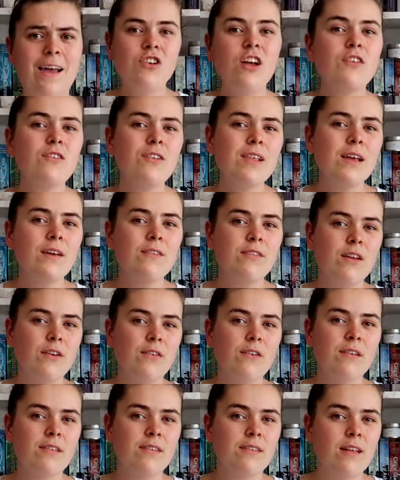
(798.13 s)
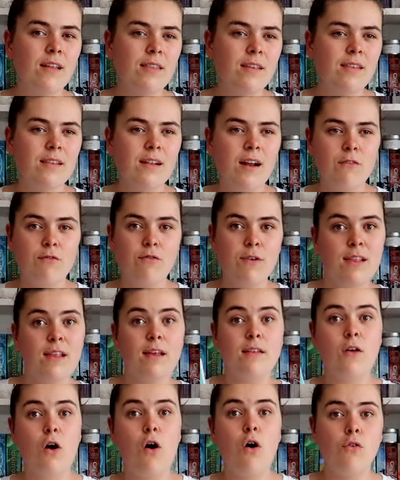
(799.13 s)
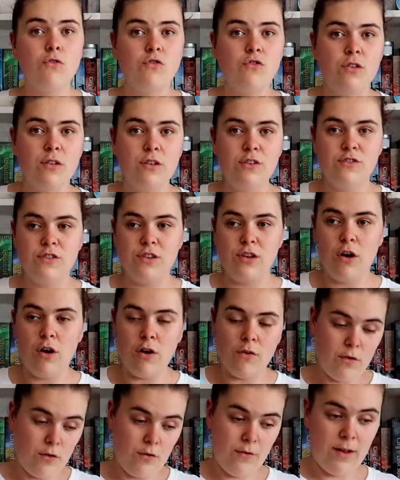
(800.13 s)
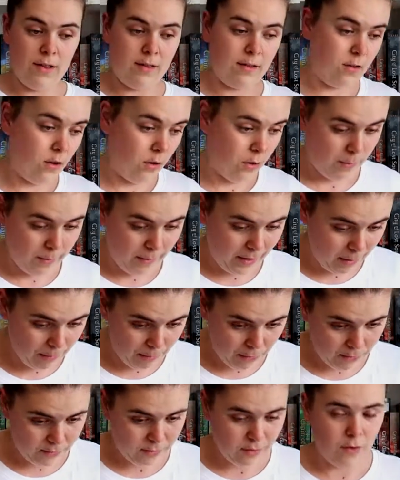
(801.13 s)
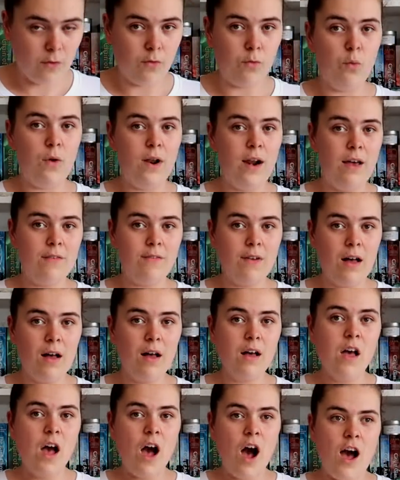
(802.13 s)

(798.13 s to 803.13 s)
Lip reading: Generally, if there is something that I've read like the whole trilogy of, or read so many books of, whatever,